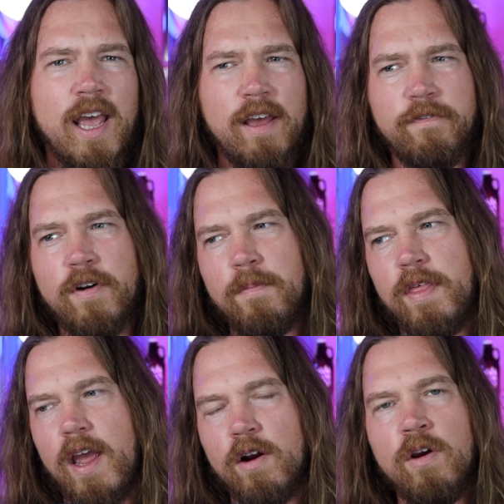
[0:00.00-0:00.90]
And from
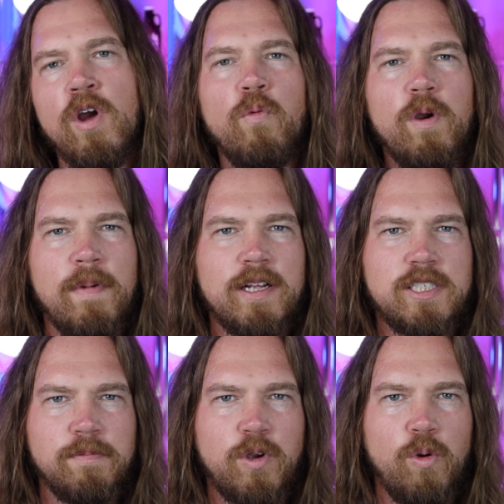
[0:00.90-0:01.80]
there, we met
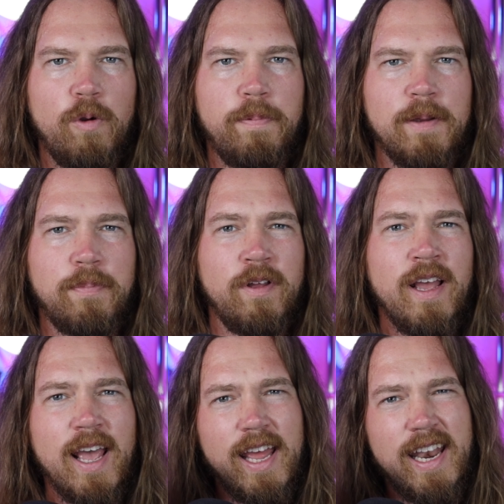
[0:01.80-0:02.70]
some cool people,
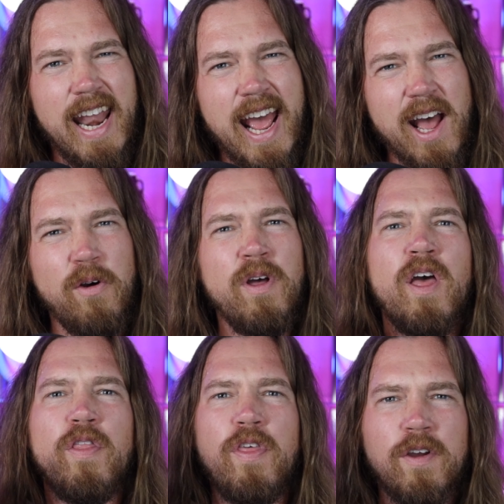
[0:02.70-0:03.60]
and now
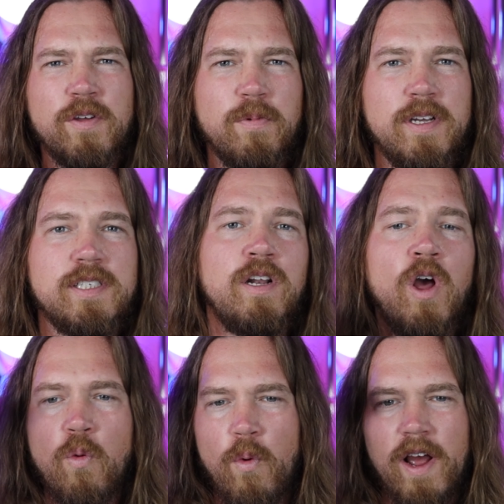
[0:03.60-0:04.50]
they're the reason
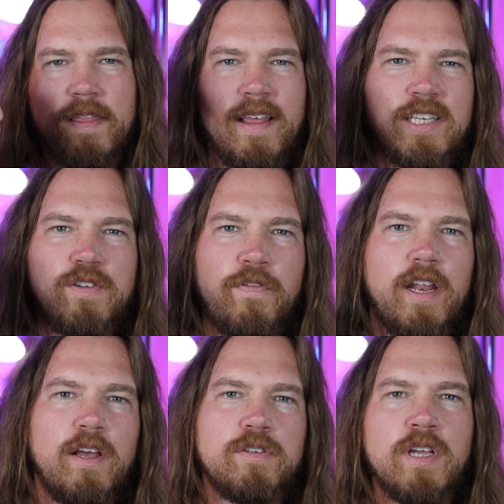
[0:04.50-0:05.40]
why these
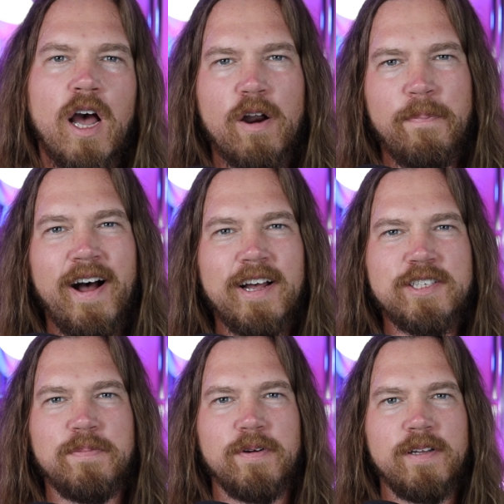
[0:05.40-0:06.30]
videos are
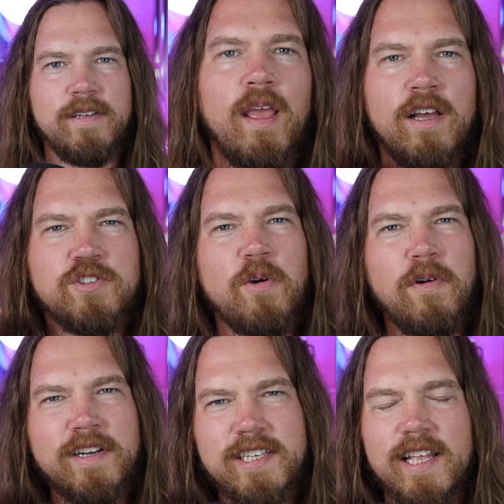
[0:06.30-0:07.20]
possible. So I
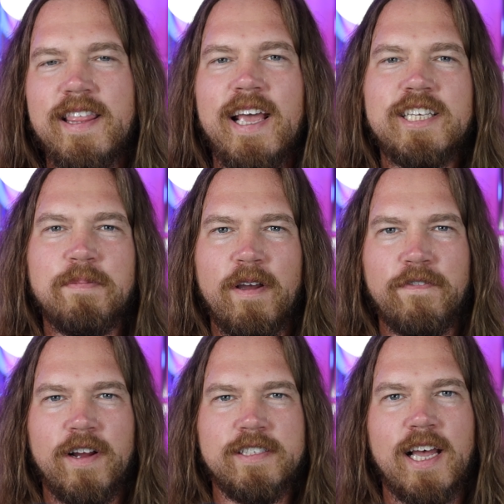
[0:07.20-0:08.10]
want to say thanks to my
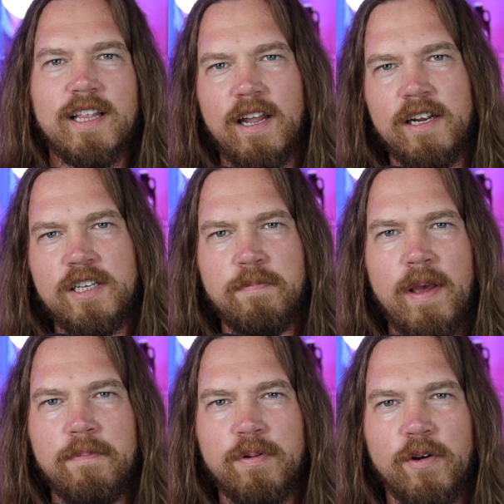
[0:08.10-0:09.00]
friends at Ludington
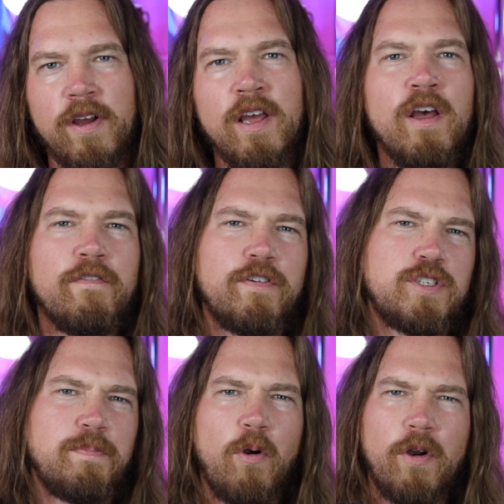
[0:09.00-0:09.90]
Bay Brewing for
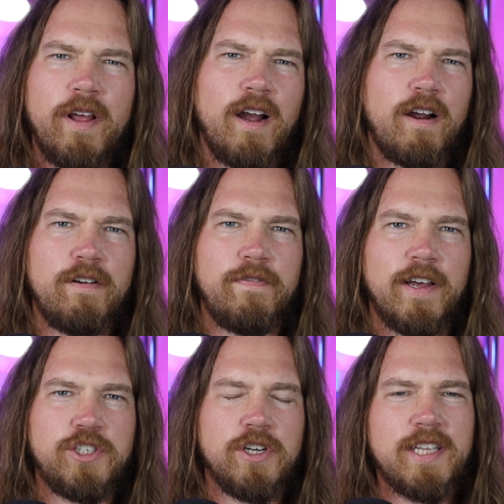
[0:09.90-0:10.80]
supporting our
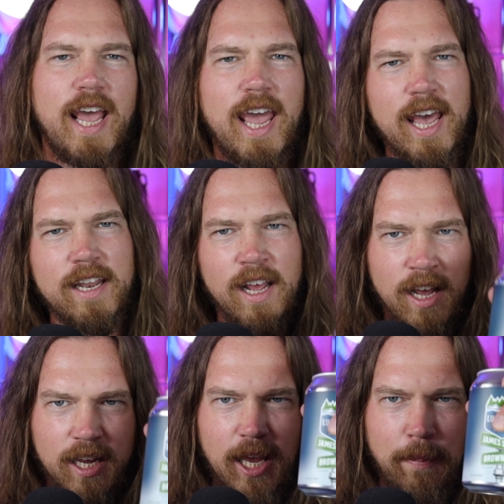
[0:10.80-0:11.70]
adventures and
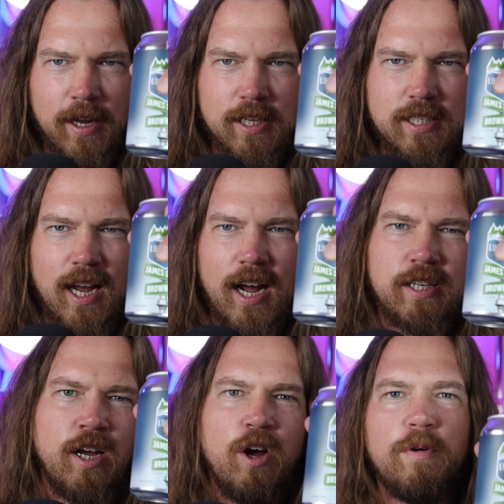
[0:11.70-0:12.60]
keeping us
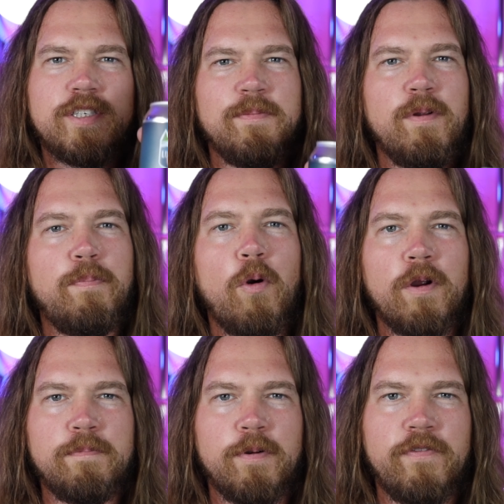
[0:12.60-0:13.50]
stocked with some
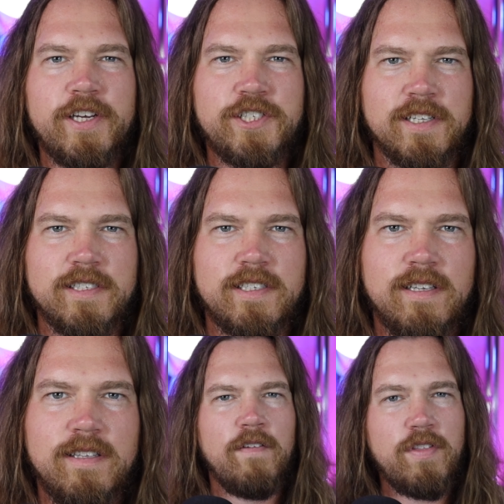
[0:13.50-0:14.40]
important provisions.
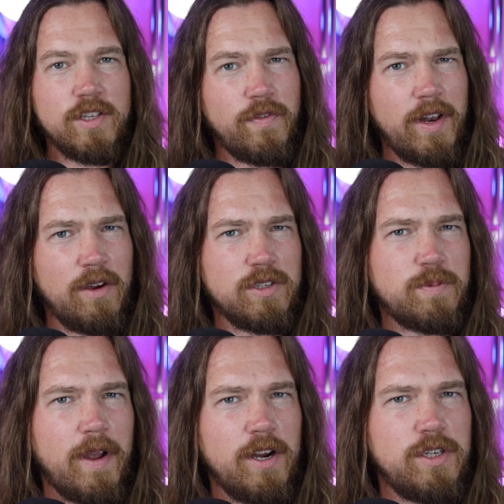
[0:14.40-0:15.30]
If this video
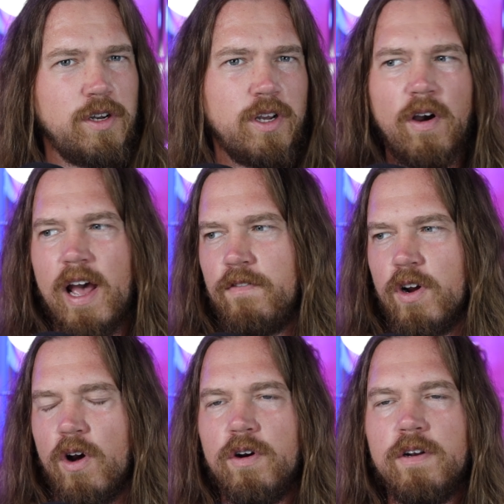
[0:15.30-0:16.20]
inspired you to go have
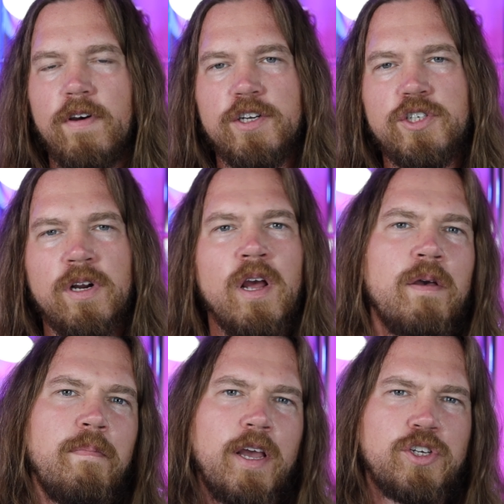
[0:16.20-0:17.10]
your own adventure,
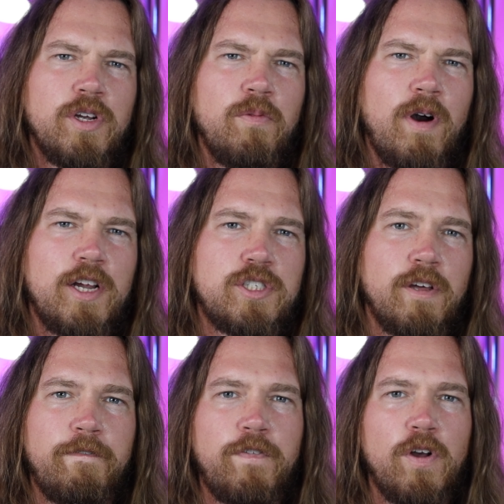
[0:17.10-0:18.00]
make sure you watch
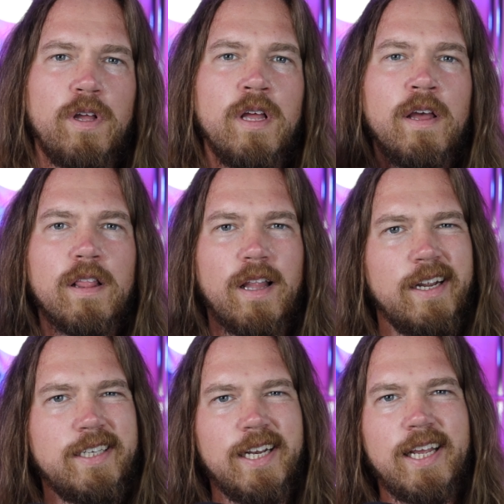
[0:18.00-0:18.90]
the full
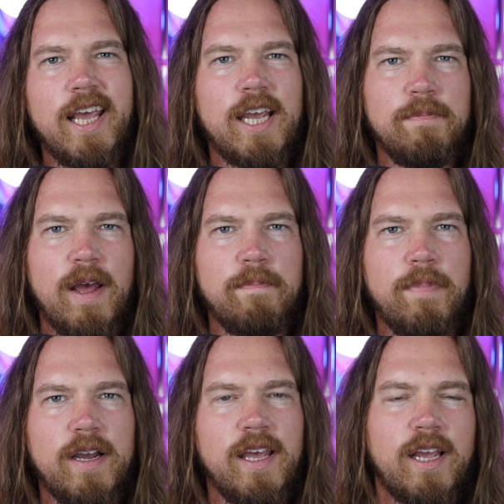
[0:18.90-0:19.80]
Ludington Kick in My
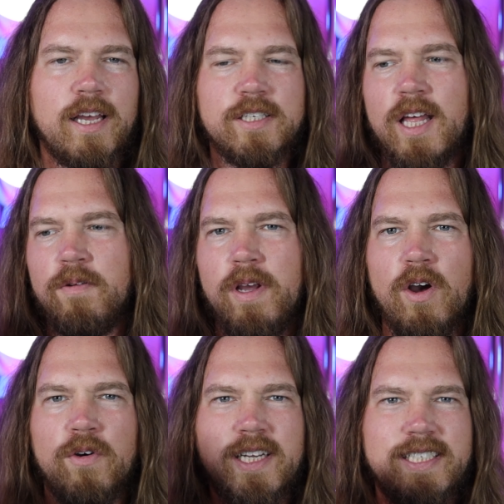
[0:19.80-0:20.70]
Bucket, because then we
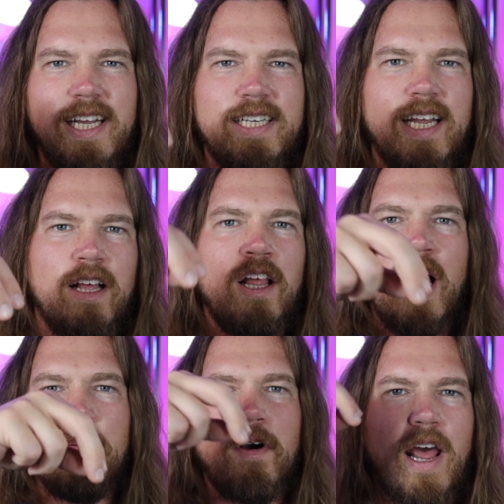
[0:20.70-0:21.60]
go into detail
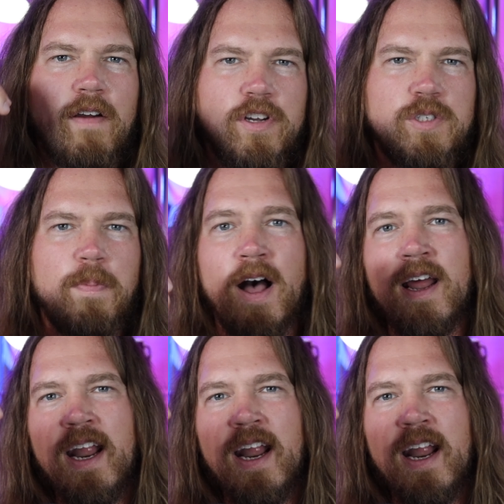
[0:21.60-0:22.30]
about every spot.